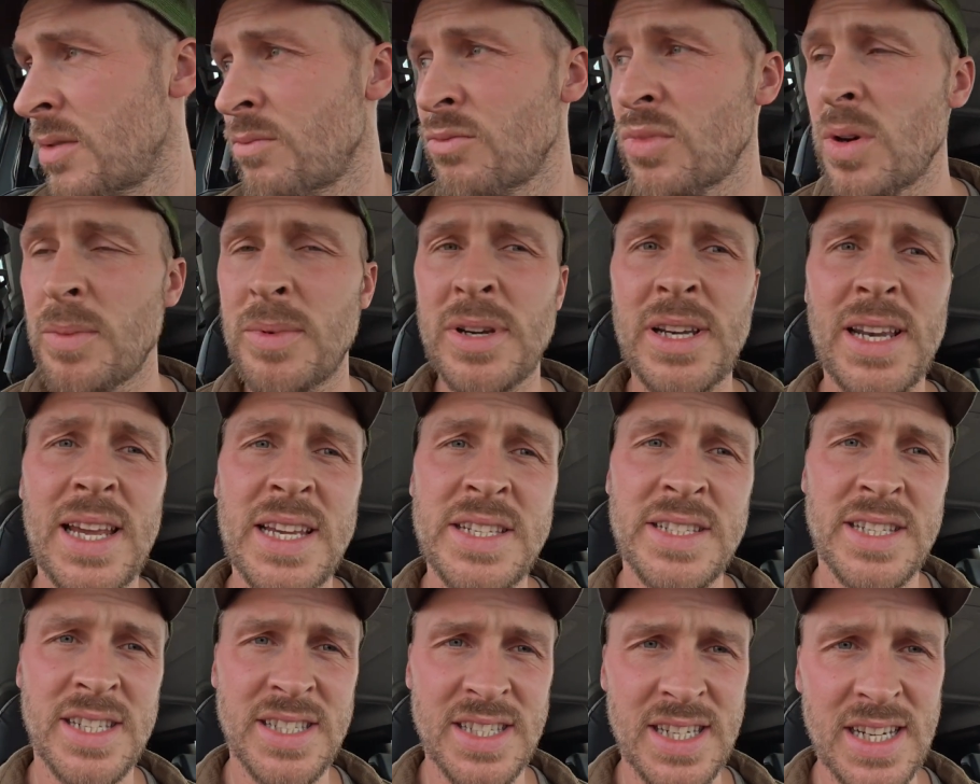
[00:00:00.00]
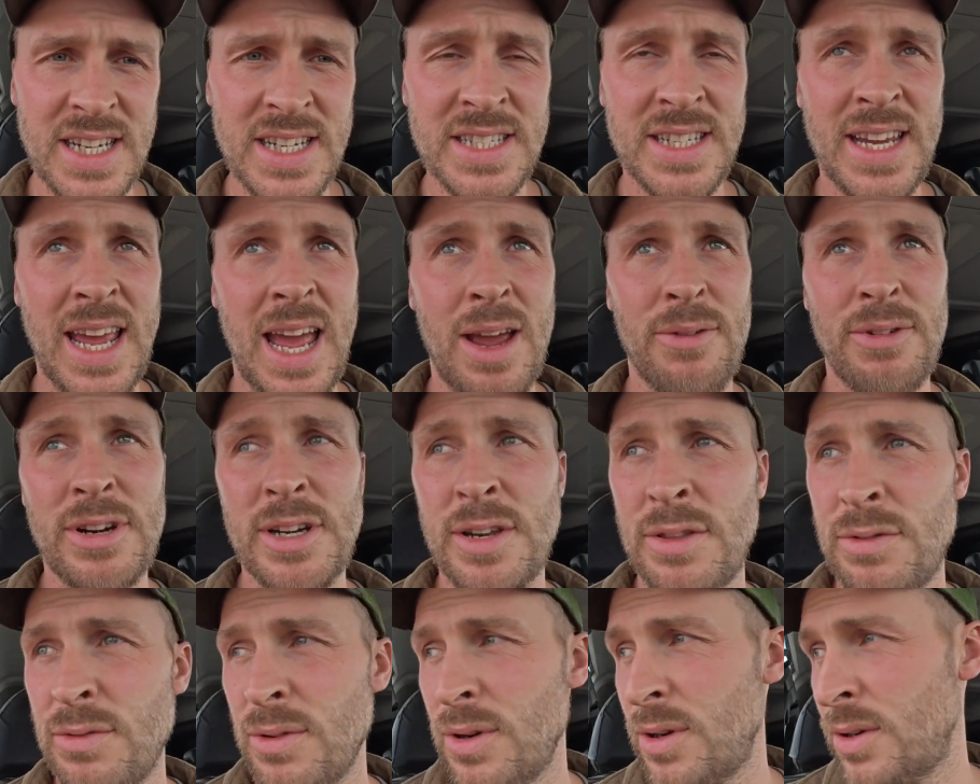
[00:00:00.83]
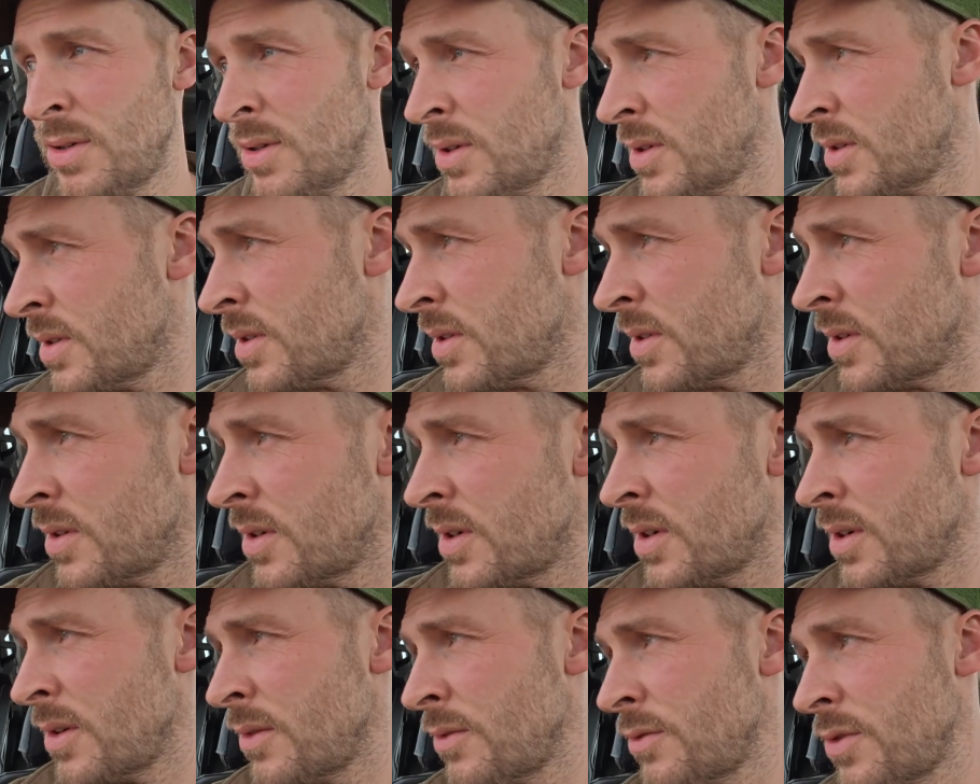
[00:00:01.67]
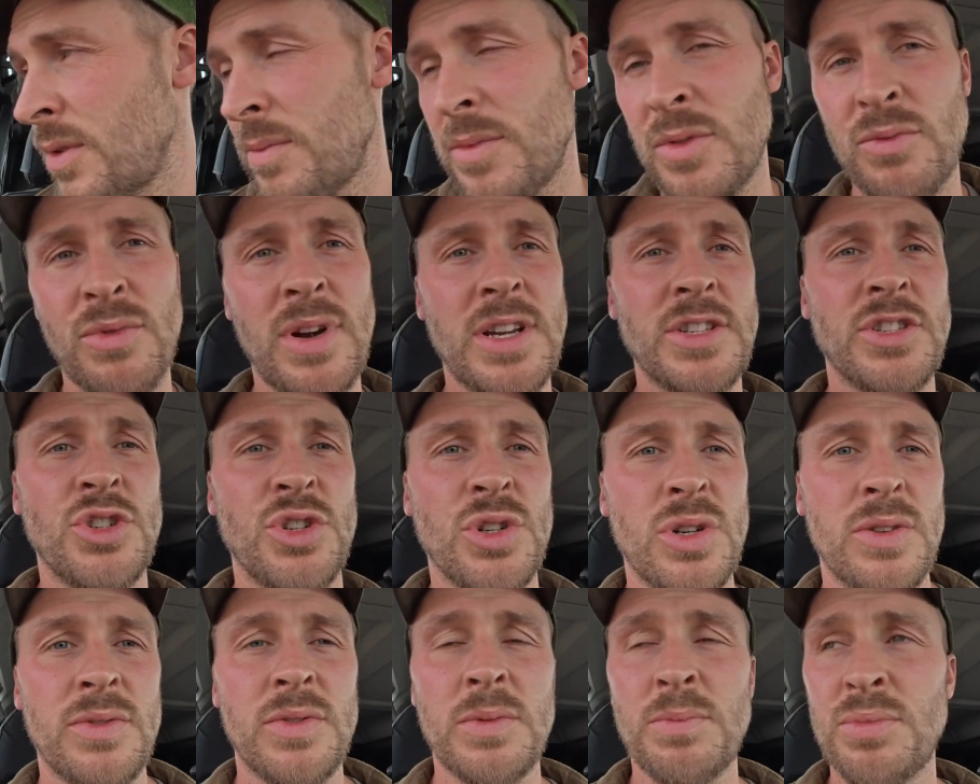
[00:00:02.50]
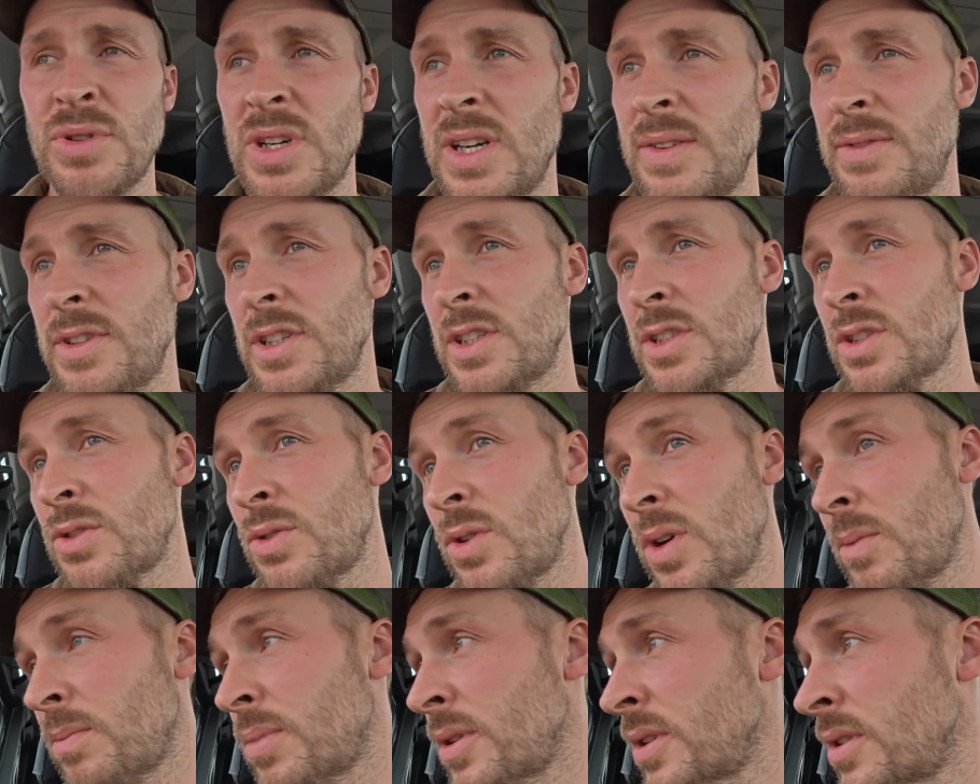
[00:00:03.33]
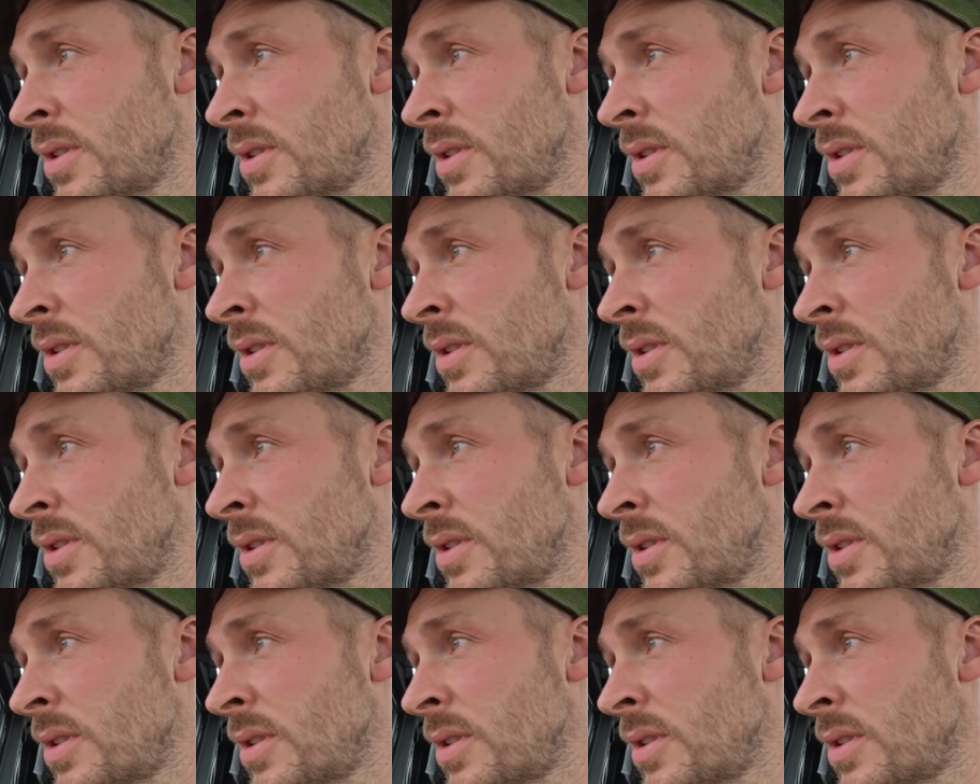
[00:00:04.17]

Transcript: Probably less disease carried through from the residue of the previous crop.